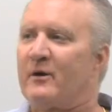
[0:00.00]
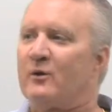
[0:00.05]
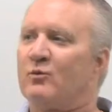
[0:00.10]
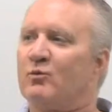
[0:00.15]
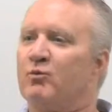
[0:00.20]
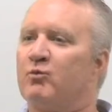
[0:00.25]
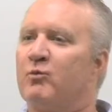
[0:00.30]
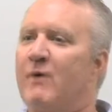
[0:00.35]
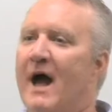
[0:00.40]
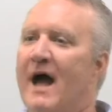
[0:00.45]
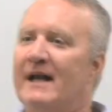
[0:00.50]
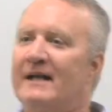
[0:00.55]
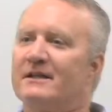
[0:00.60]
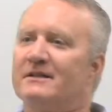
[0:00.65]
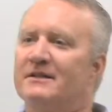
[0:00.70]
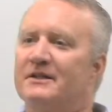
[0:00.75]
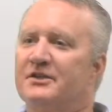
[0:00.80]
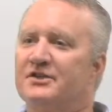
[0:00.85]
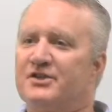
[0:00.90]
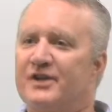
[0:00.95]
could
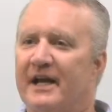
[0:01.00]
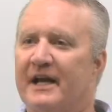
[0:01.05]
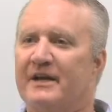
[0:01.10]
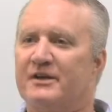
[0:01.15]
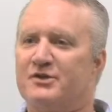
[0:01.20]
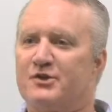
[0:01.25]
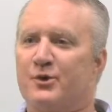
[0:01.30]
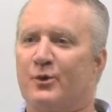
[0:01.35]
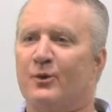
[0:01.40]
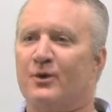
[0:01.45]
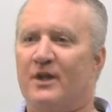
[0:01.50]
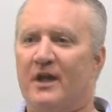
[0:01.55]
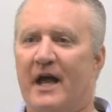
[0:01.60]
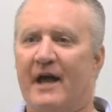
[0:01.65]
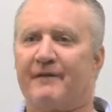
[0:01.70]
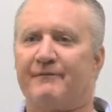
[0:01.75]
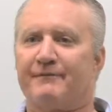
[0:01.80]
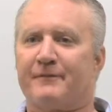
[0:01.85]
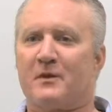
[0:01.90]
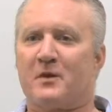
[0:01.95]
radically change your
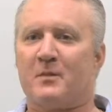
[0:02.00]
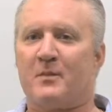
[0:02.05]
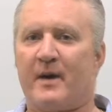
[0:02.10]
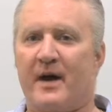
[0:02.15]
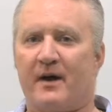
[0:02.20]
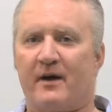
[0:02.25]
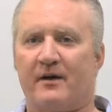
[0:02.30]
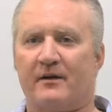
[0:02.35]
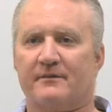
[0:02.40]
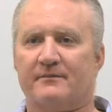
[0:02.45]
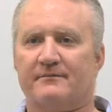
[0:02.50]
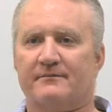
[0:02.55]
life for the better.